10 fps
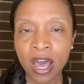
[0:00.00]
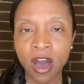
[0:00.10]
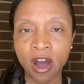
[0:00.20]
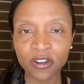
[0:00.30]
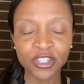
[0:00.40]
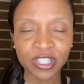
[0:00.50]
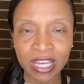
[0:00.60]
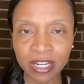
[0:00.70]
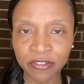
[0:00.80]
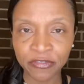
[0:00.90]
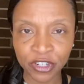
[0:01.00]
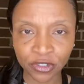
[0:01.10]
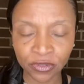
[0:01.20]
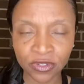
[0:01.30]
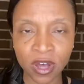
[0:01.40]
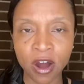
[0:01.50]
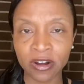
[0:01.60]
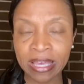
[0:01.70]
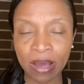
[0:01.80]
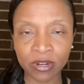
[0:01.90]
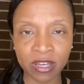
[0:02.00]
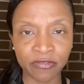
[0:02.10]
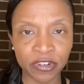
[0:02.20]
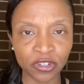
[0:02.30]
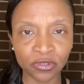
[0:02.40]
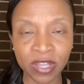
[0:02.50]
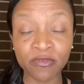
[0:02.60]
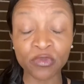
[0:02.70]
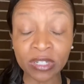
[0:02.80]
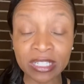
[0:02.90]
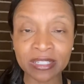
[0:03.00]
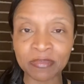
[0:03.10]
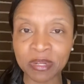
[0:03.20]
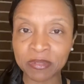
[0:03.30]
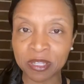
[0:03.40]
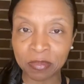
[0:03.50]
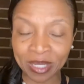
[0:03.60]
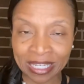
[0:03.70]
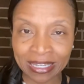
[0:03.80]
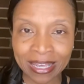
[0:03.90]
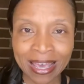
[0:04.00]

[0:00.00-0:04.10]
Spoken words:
Our state officials, our county officials have really stepped up to the plate